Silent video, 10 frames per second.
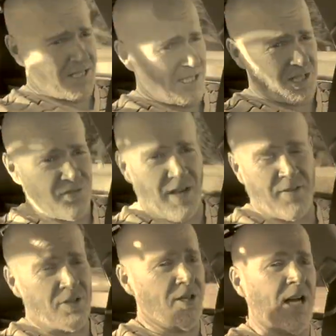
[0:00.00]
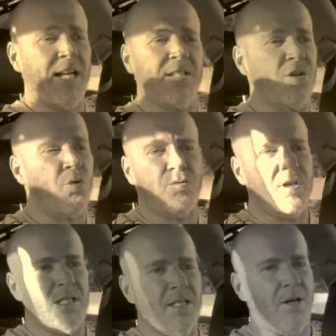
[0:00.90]
the S500, I don't
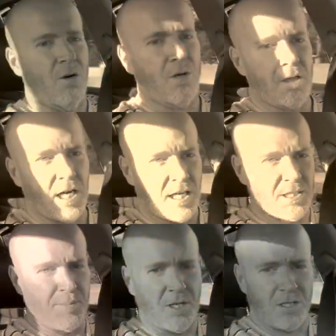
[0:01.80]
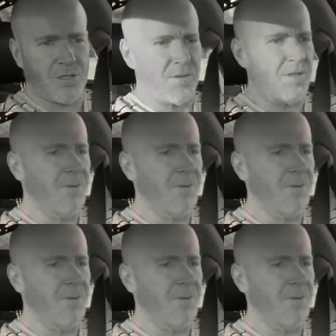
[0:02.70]
really know, to be honest with you.